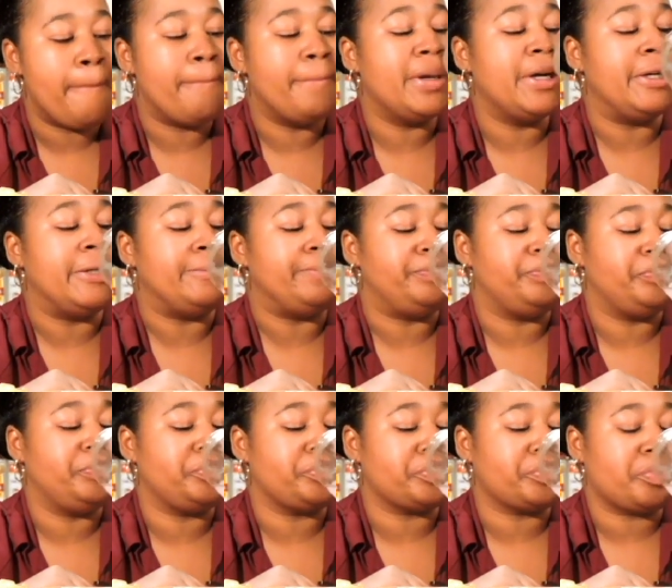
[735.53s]
But
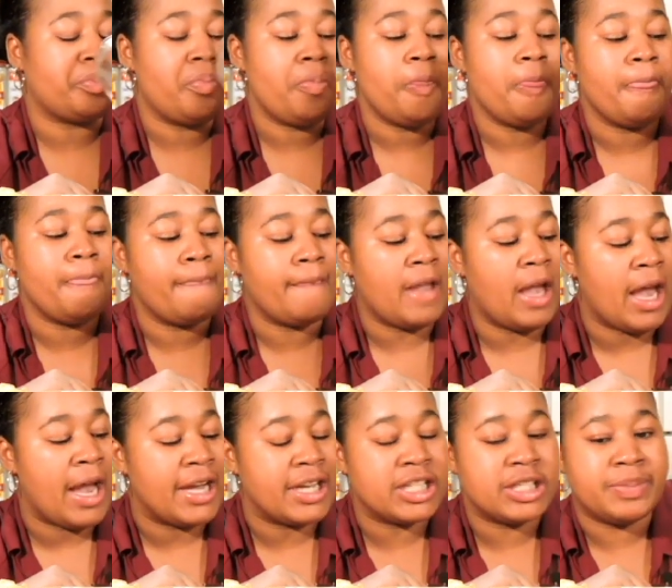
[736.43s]

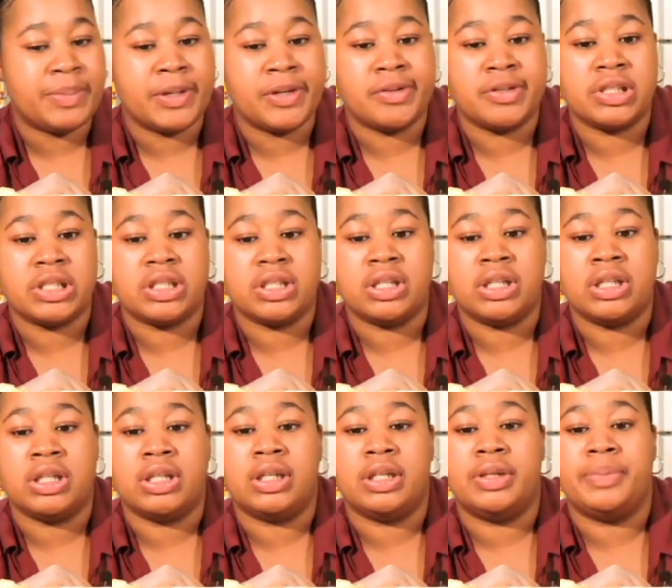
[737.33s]
I experienced
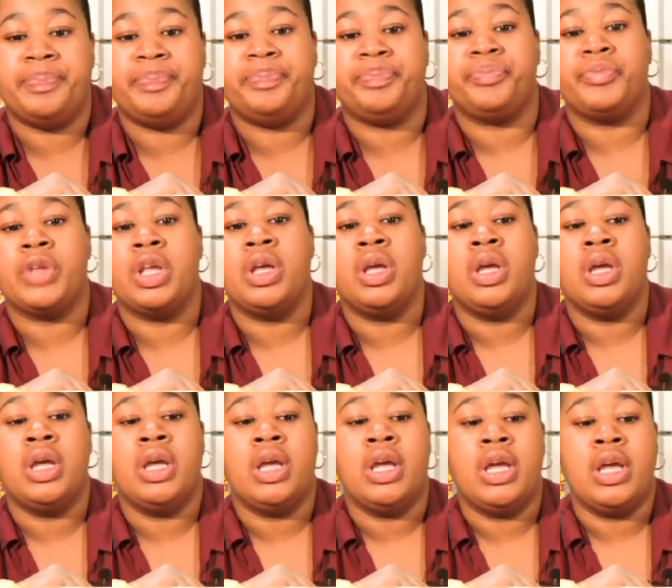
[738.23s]
um,
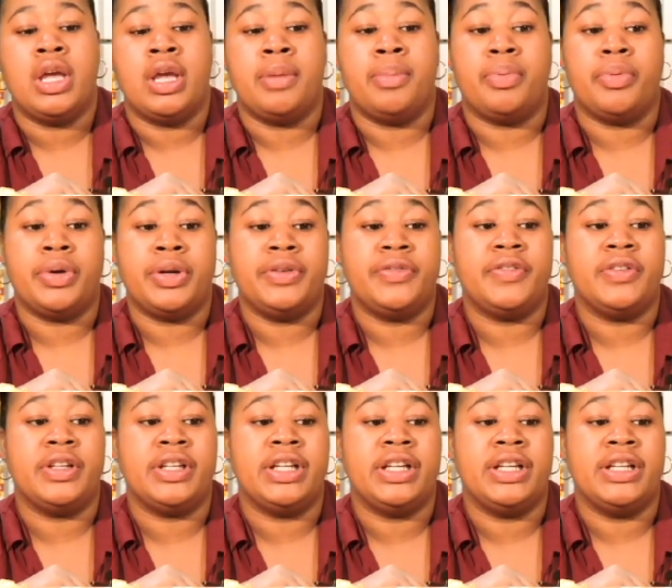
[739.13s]
it
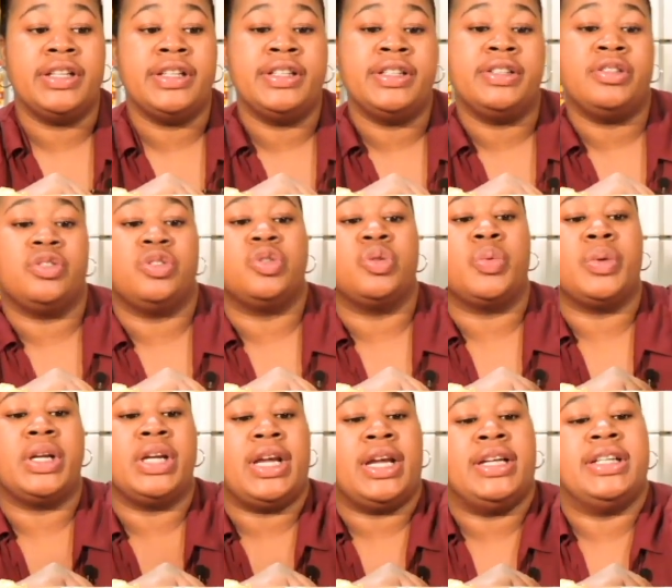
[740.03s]
briefly in
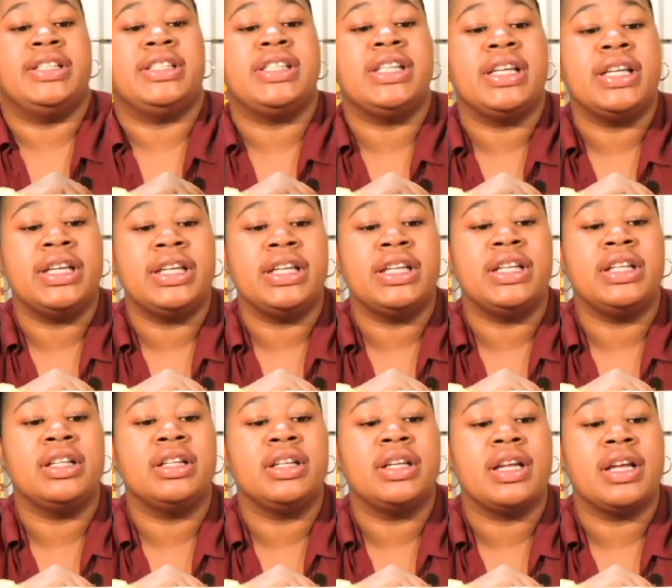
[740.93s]

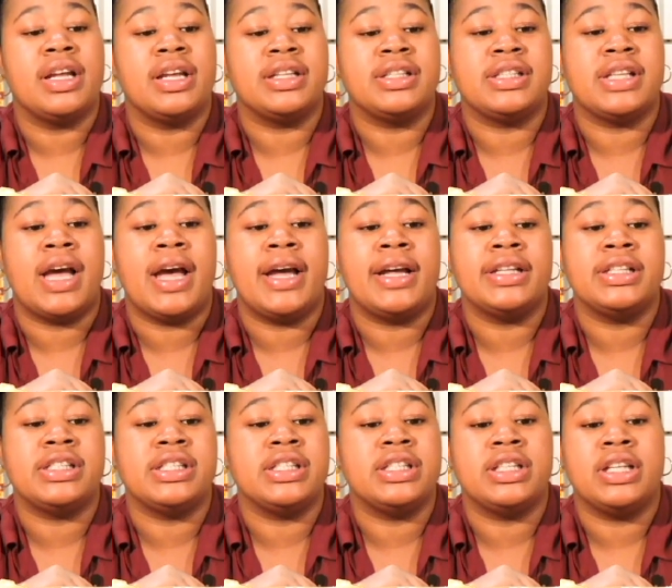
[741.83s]
2018.
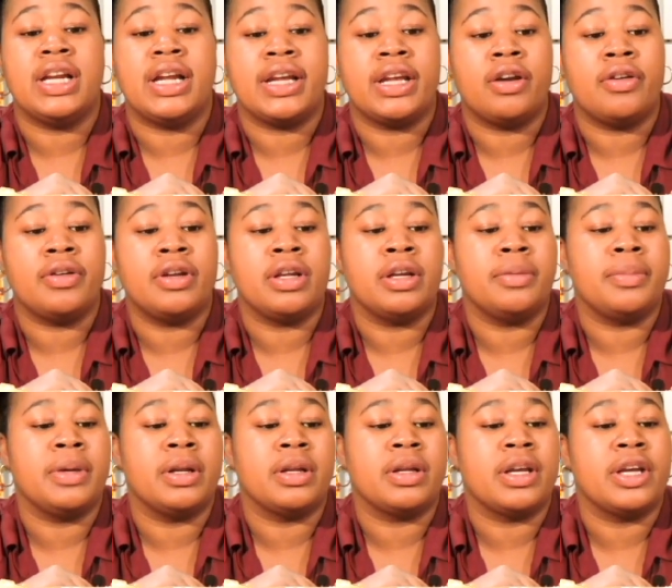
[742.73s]
Anxiety. Did I get on any
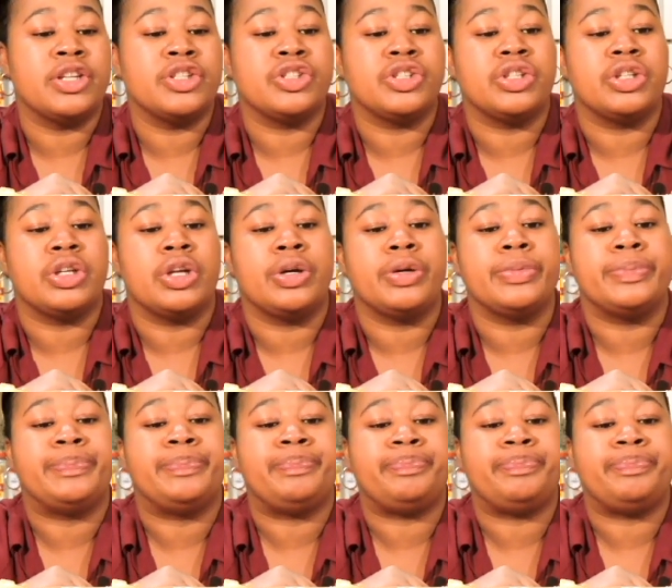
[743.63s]
medication? No.